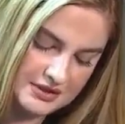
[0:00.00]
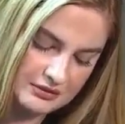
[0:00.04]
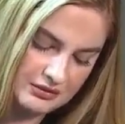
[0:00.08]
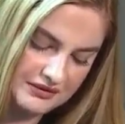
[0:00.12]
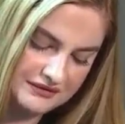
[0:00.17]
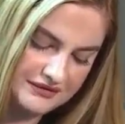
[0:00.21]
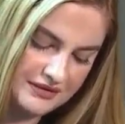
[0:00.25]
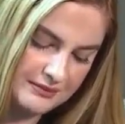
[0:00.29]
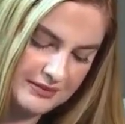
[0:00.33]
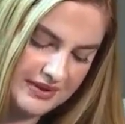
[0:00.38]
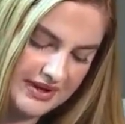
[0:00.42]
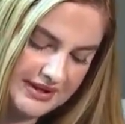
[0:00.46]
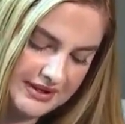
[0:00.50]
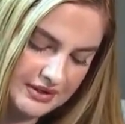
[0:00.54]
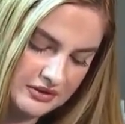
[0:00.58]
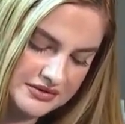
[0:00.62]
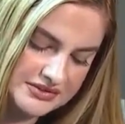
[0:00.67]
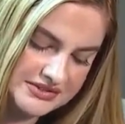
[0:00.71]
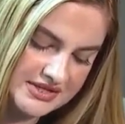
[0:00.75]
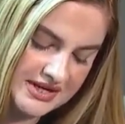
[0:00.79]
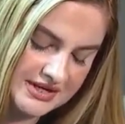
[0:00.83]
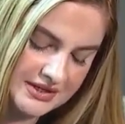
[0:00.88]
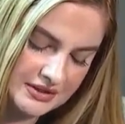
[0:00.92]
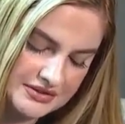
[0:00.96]
So what the Mango
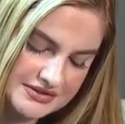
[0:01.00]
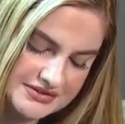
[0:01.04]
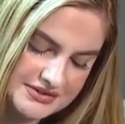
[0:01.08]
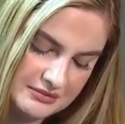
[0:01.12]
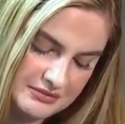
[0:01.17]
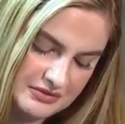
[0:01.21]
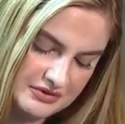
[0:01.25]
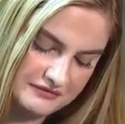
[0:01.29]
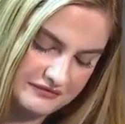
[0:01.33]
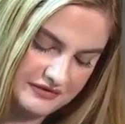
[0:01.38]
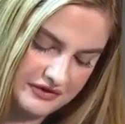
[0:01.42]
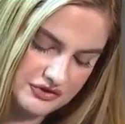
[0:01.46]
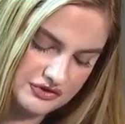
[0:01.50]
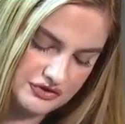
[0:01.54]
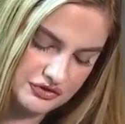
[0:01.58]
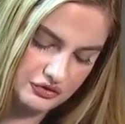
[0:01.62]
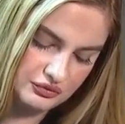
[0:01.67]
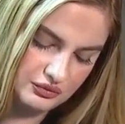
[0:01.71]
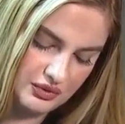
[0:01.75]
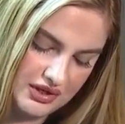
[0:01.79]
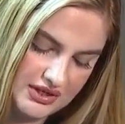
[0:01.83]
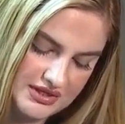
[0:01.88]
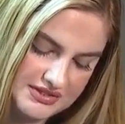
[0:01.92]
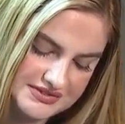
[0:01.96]
Tango Summer Facial
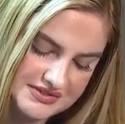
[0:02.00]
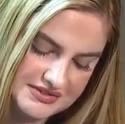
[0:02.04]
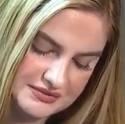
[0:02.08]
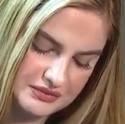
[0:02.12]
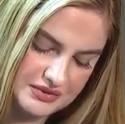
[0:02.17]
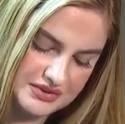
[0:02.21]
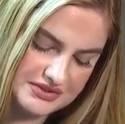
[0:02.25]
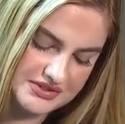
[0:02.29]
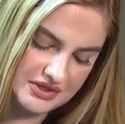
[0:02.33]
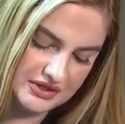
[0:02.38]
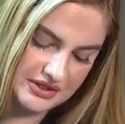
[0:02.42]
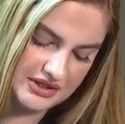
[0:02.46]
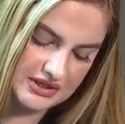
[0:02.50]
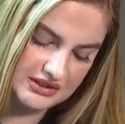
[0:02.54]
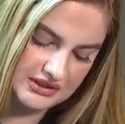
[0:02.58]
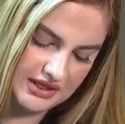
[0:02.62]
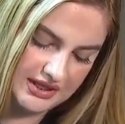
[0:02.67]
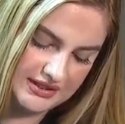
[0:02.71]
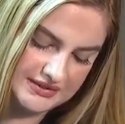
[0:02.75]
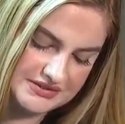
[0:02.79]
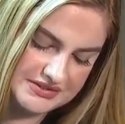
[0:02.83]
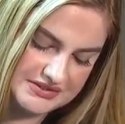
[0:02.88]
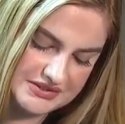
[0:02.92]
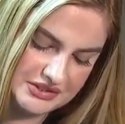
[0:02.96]
was, it was our
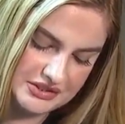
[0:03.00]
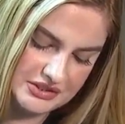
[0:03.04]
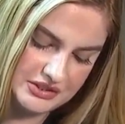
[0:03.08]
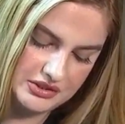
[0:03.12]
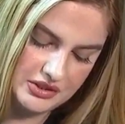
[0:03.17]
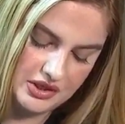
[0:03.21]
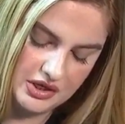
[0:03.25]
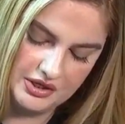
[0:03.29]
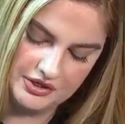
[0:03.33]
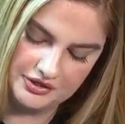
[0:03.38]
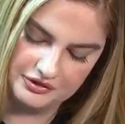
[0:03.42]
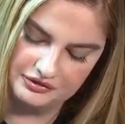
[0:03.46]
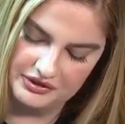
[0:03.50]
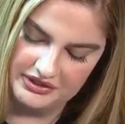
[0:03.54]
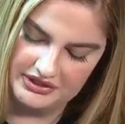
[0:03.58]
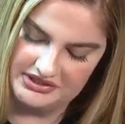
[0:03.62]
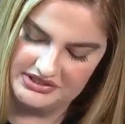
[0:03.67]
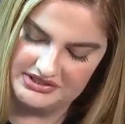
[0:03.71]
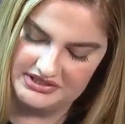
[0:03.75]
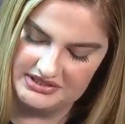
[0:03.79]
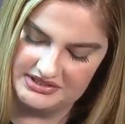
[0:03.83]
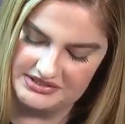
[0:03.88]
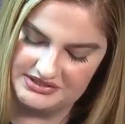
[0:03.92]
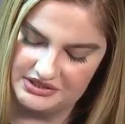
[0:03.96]
cleanser, our green
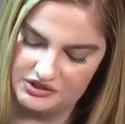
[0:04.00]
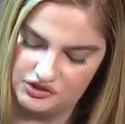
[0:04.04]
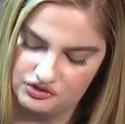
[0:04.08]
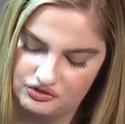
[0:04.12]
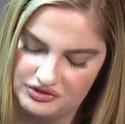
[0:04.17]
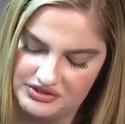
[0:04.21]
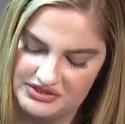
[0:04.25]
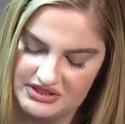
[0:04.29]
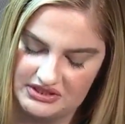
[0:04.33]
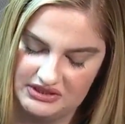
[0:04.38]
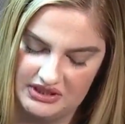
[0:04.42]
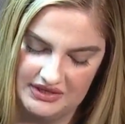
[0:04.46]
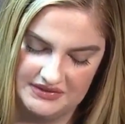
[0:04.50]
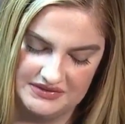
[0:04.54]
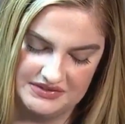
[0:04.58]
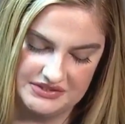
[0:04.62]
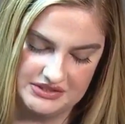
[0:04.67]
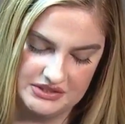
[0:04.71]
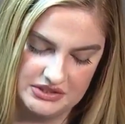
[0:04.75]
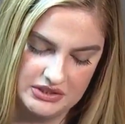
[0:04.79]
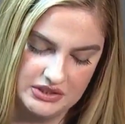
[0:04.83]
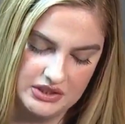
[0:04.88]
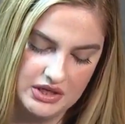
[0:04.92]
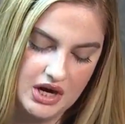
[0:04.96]
mm -hmm. tea citrus
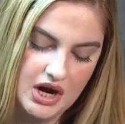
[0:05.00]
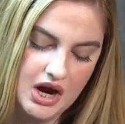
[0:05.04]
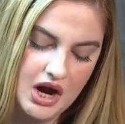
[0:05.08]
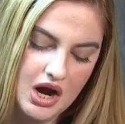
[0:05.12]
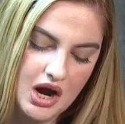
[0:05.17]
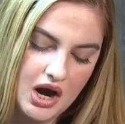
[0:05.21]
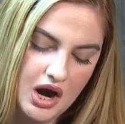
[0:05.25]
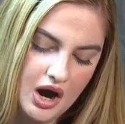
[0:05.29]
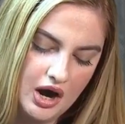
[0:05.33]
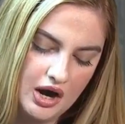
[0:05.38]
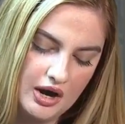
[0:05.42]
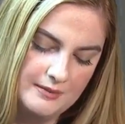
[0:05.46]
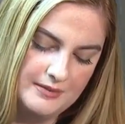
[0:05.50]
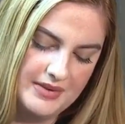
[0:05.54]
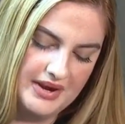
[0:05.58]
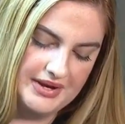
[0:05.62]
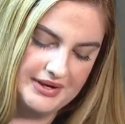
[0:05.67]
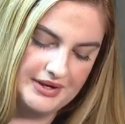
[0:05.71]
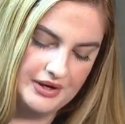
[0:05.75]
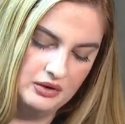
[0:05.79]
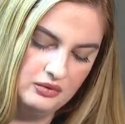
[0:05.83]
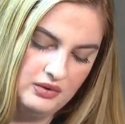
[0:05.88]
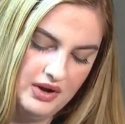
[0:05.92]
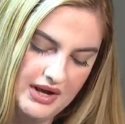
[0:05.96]
cleanser, mm -hmm. our
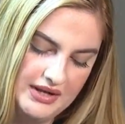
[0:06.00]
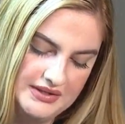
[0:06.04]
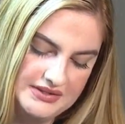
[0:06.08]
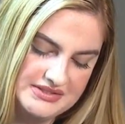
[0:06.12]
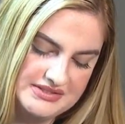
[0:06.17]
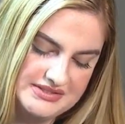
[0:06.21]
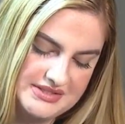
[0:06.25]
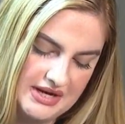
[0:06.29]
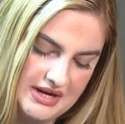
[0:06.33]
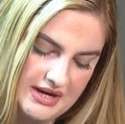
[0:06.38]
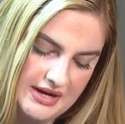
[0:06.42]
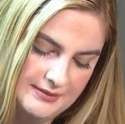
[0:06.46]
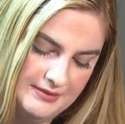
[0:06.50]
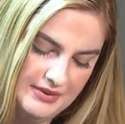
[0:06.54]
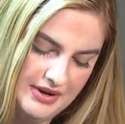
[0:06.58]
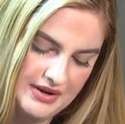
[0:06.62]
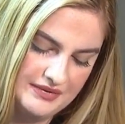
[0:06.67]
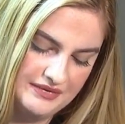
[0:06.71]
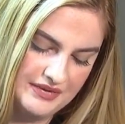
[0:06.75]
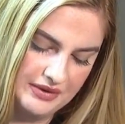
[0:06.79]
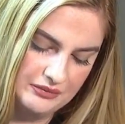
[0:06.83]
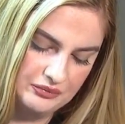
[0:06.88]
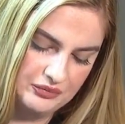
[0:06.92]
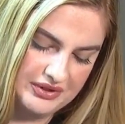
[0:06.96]
mango enzyme,
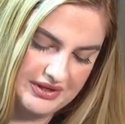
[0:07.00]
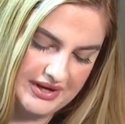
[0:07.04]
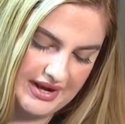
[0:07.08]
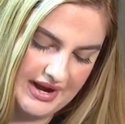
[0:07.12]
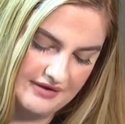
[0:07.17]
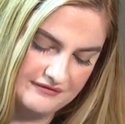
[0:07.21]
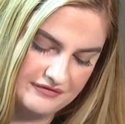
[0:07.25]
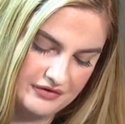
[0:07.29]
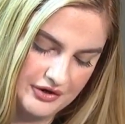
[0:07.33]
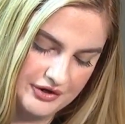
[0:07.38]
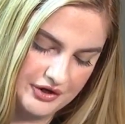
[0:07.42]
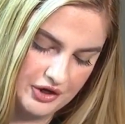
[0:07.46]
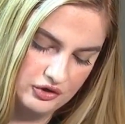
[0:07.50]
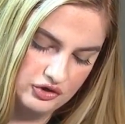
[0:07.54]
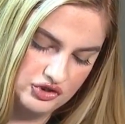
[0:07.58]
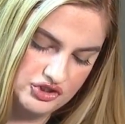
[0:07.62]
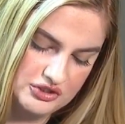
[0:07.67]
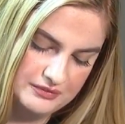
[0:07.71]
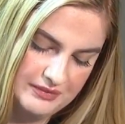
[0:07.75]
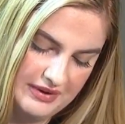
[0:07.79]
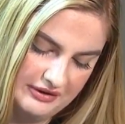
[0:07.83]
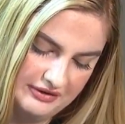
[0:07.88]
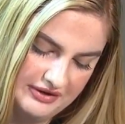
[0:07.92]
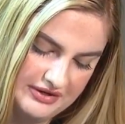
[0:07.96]
and then we have our
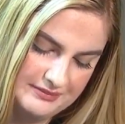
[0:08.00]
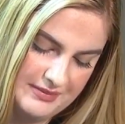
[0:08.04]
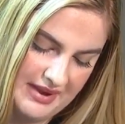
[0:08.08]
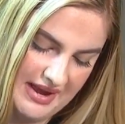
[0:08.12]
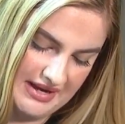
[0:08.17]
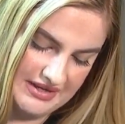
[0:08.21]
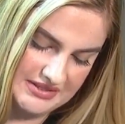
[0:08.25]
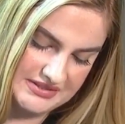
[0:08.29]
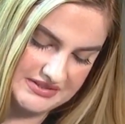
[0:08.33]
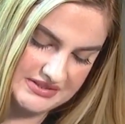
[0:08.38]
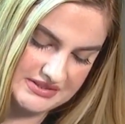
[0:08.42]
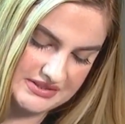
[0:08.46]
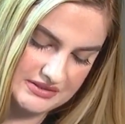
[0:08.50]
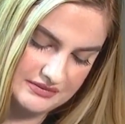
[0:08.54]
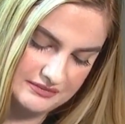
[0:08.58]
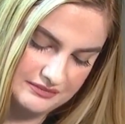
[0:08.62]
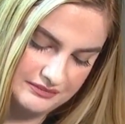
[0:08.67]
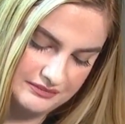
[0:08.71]
goji berry mask.